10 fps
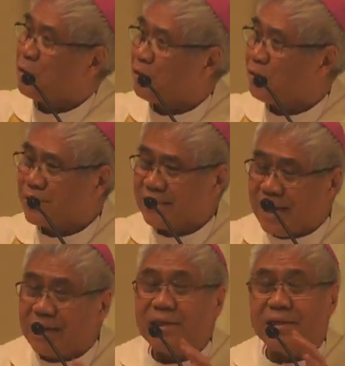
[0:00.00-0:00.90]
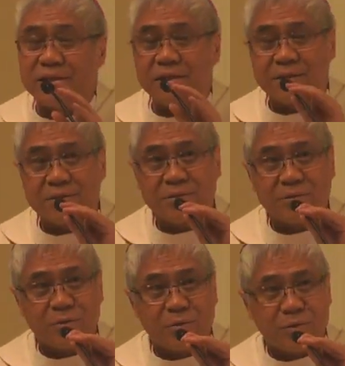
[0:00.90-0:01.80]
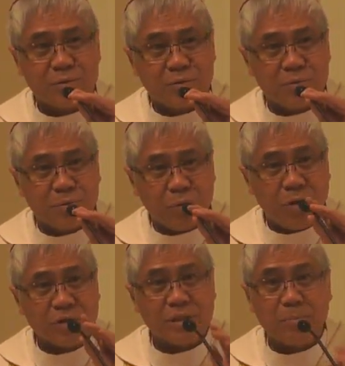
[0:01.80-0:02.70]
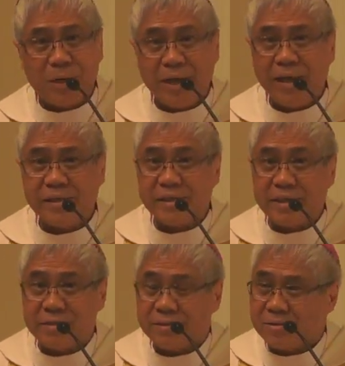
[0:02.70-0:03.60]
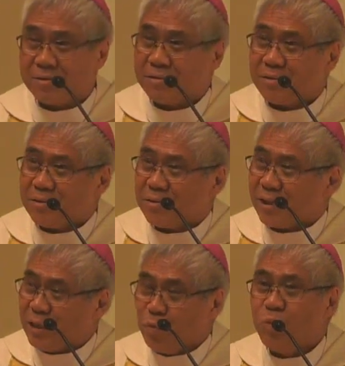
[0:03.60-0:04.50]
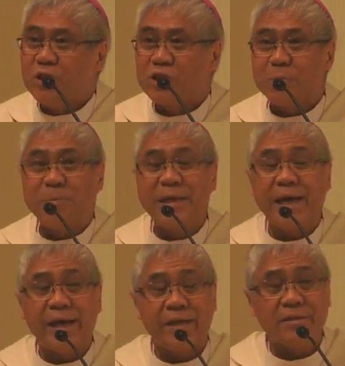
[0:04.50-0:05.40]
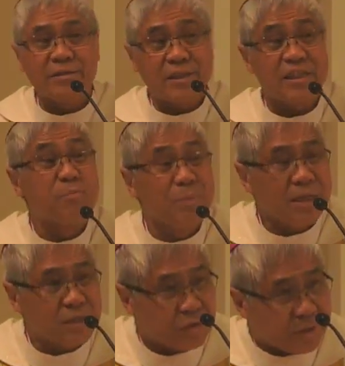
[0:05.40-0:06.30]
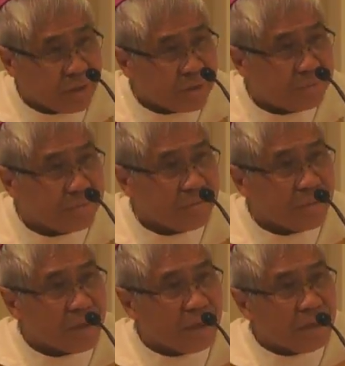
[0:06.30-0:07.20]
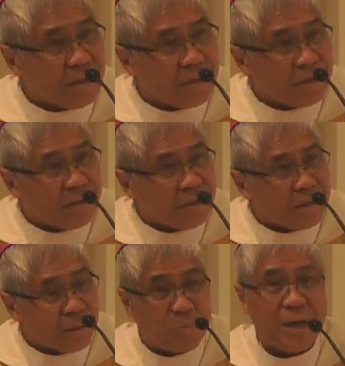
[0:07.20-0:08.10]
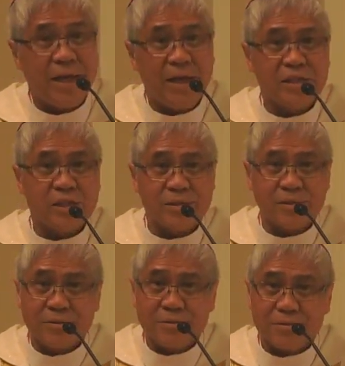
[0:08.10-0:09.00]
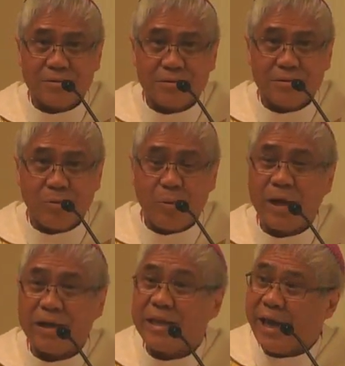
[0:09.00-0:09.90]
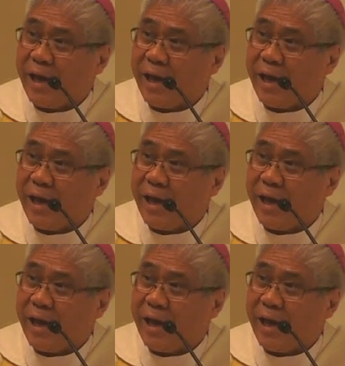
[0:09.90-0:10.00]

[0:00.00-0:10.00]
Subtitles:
because Galilee was the place in which he began his ministry, the place where it